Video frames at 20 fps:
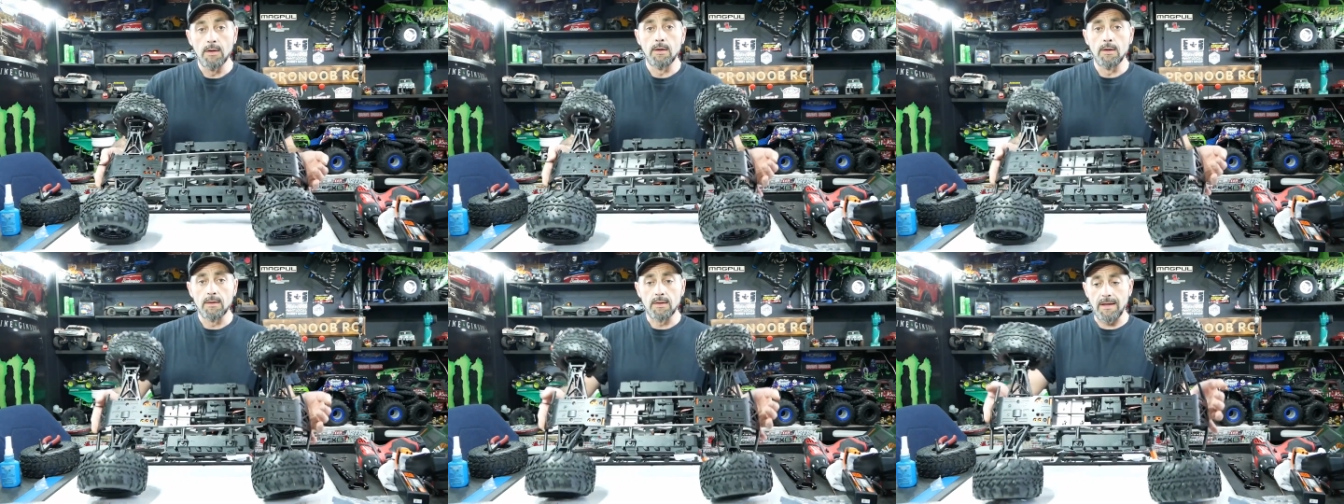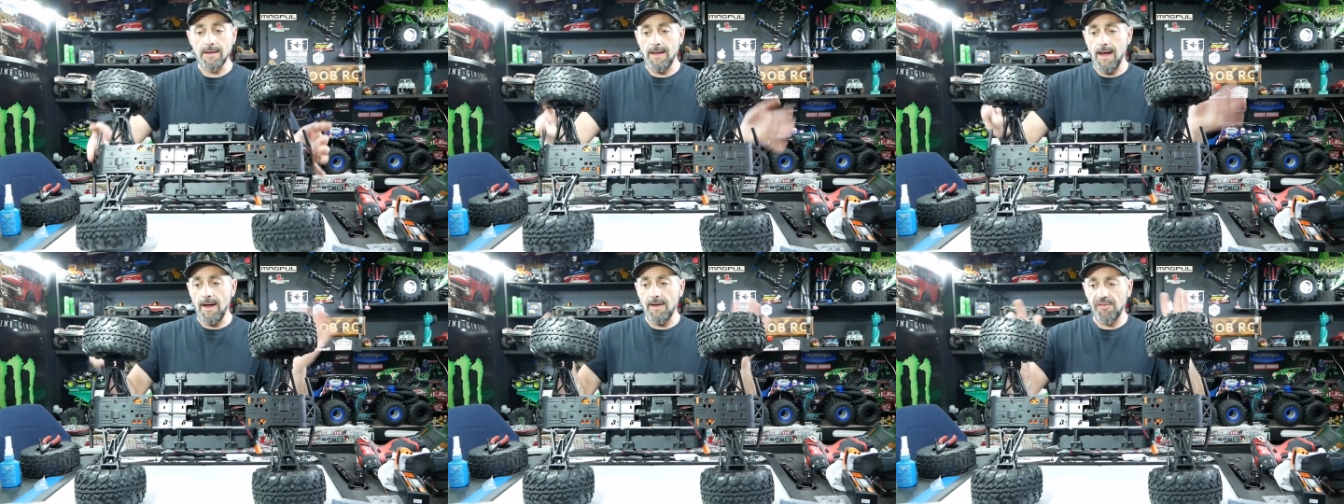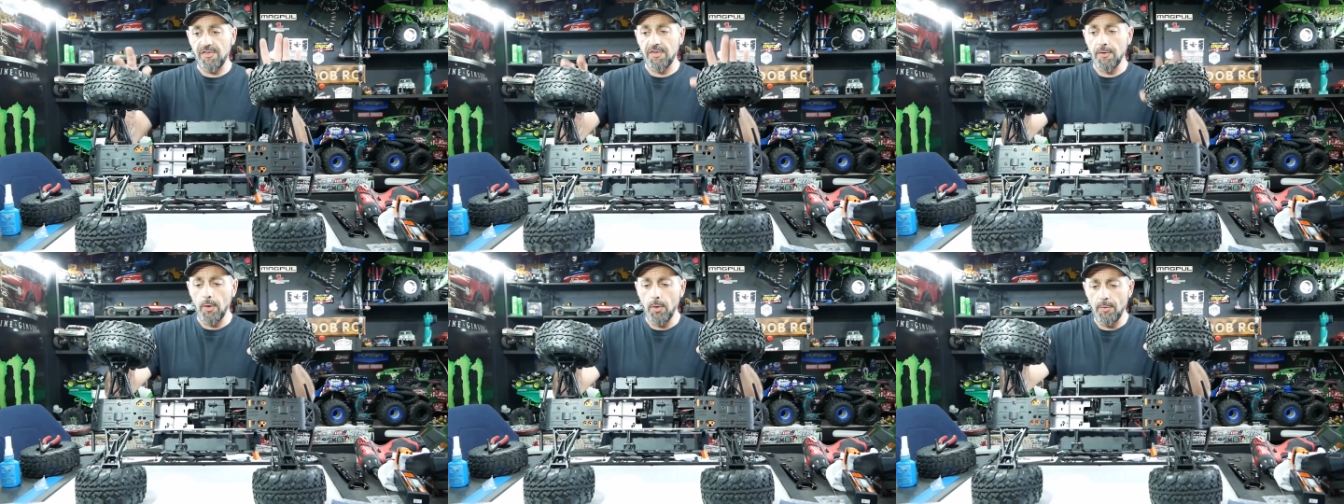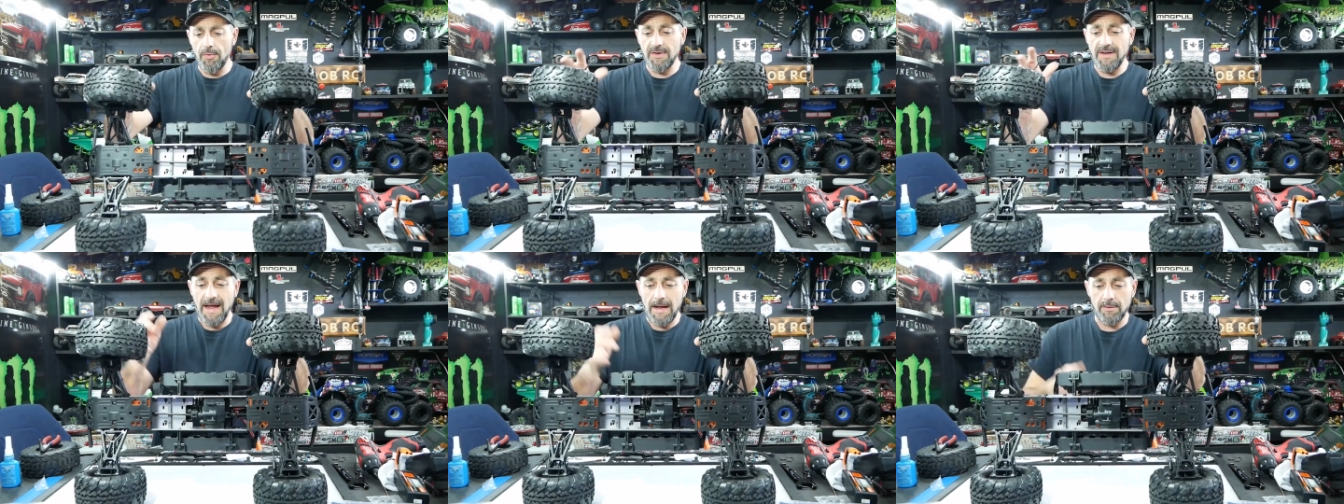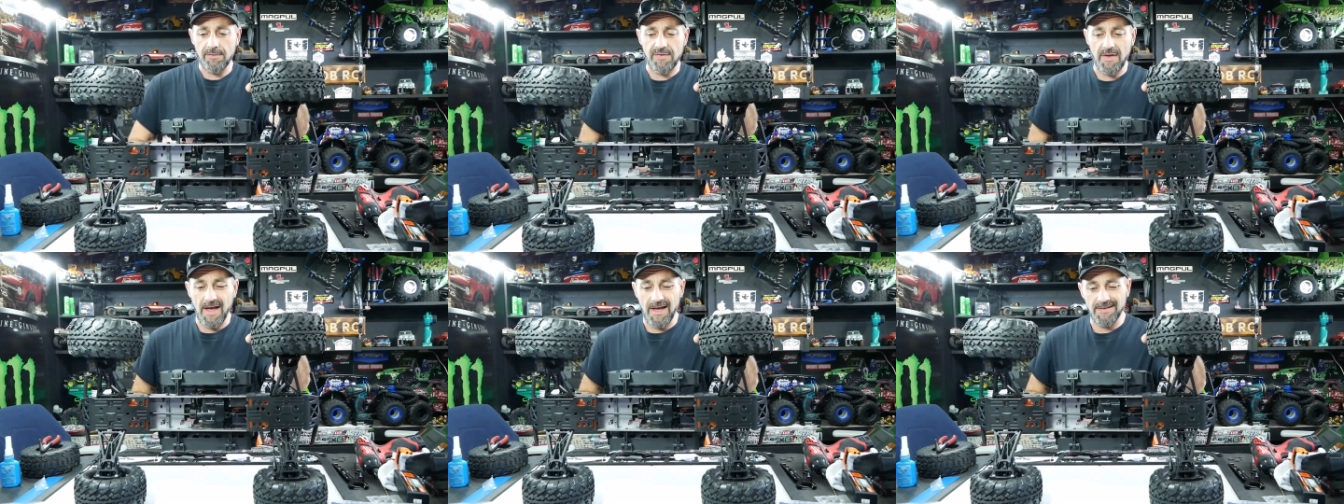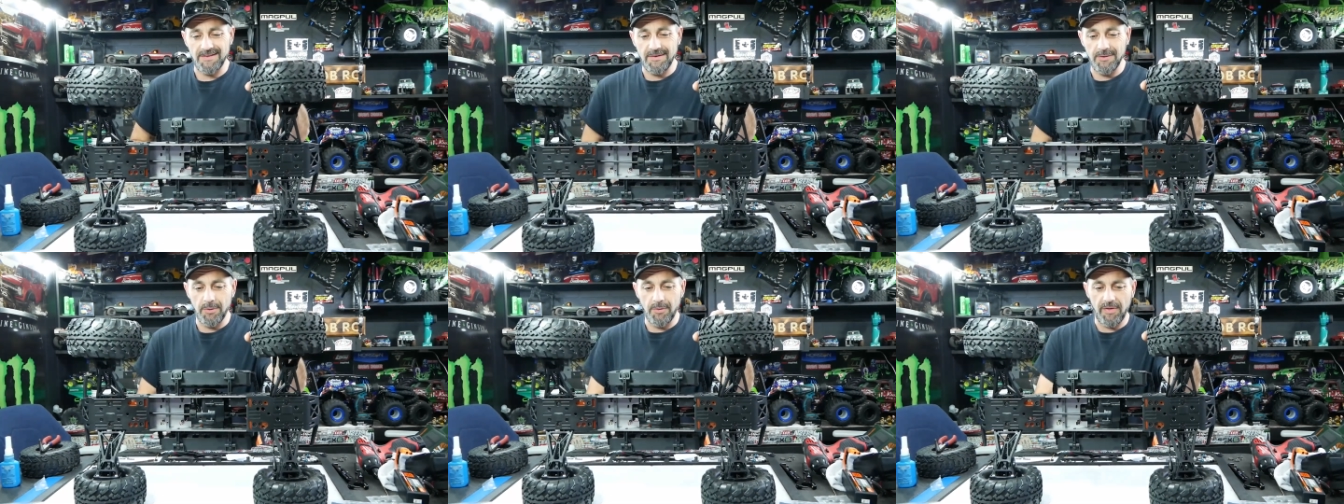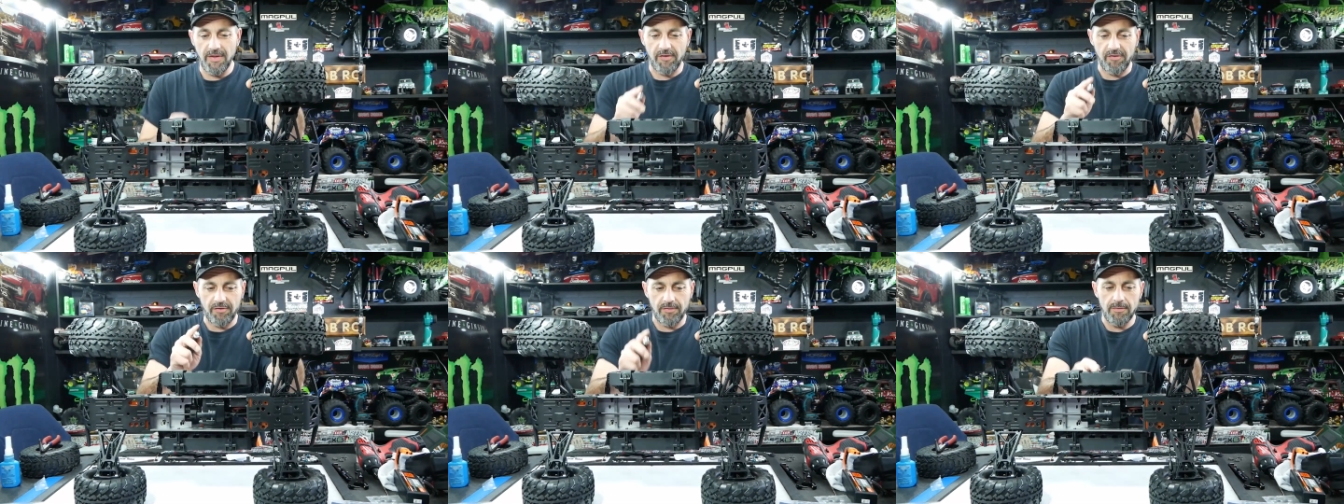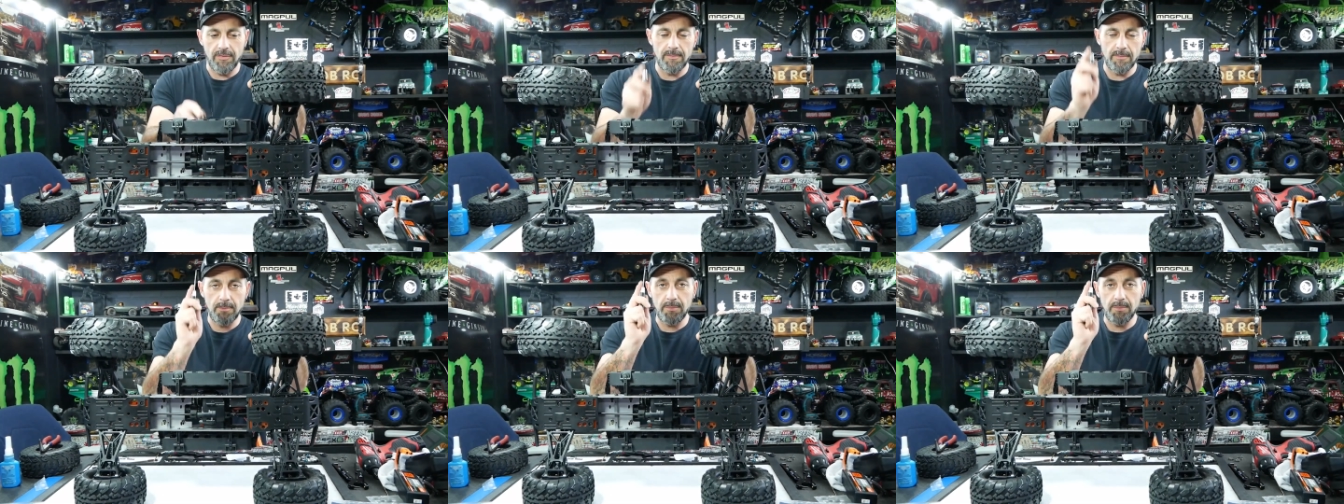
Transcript: Okay guys, so the downside to this